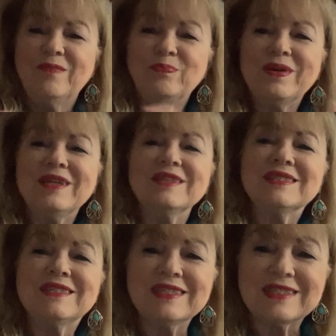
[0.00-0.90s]
but
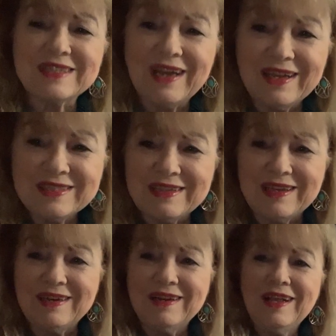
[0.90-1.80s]
it's
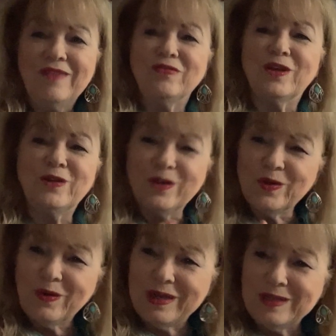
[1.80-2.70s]
discussing the
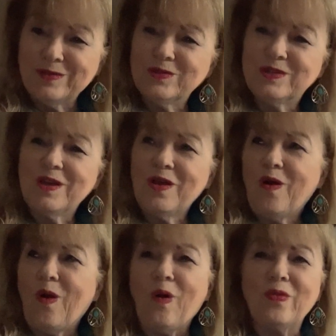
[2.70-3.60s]
doings
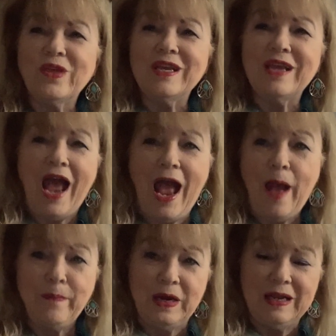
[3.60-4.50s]
or the
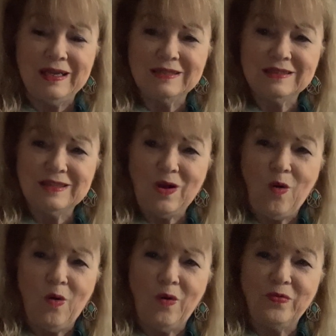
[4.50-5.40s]
happenings
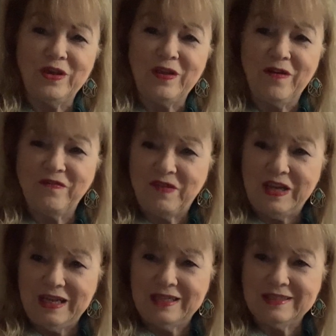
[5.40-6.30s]
or the
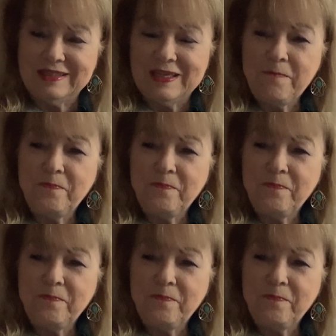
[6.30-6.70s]
events